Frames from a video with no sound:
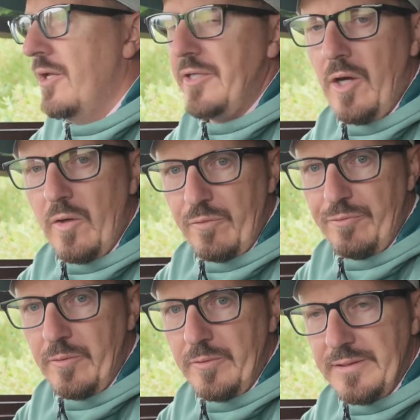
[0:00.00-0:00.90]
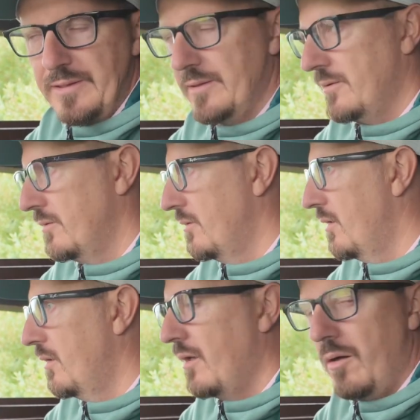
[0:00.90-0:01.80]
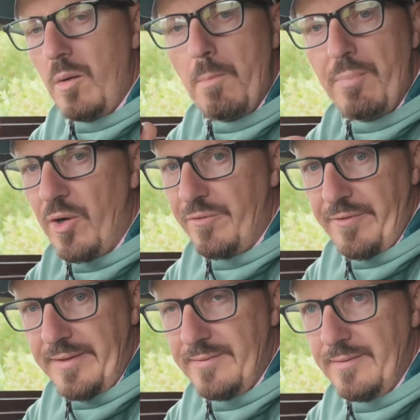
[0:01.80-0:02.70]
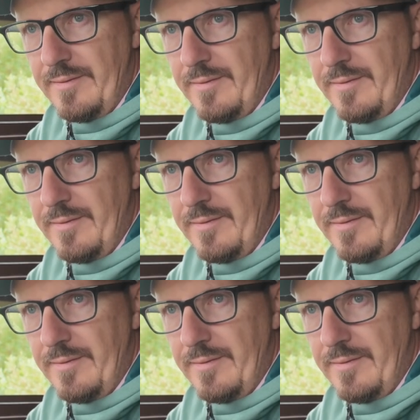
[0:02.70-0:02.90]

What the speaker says: the autofocus, perfect.